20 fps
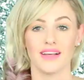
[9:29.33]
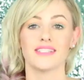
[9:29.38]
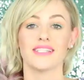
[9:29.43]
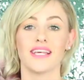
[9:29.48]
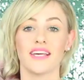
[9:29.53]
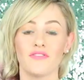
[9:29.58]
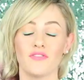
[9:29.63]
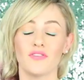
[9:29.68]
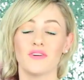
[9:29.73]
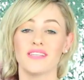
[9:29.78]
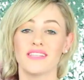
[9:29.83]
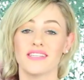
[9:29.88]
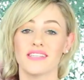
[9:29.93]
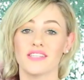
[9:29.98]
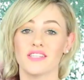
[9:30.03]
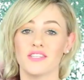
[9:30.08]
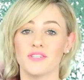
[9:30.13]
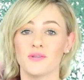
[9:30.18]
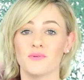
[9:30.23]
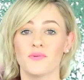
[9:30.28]
Say for
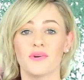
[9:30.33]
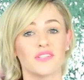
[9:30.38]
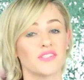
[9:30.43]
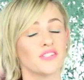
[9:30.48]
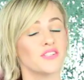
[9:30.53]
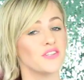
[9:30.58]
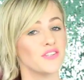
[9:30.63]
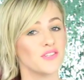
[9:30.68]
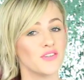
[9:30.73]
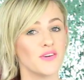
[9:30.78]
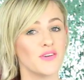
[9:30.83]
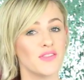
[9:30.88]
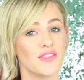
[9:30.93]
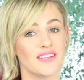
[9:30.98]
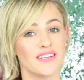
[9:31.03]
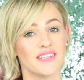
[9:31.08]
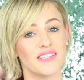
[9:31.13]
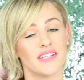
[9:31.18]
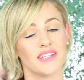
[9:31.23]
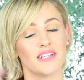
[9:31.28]
instance you want to turn
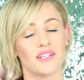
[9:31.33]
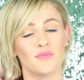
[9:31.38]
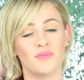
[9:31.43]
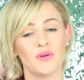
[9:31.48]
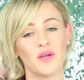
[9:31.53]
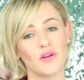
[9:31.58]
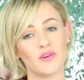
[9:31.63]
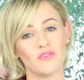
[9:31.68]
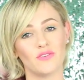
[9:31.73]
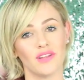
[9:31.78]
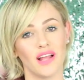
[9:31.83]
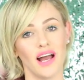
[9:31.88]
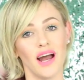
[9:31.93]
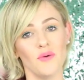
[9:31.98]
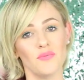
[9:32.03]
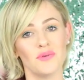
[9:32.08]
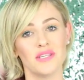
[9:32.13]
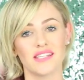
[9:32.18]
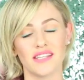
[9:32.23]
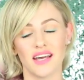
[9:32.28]
this in a beautiful
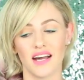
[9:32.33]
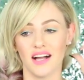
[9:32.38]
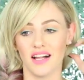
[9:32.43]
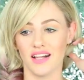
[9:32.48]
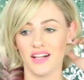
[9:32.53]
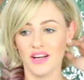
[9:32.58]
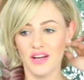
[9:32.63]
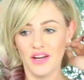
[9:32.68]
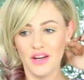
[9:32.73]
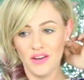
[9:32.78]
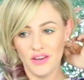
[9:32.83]
up style,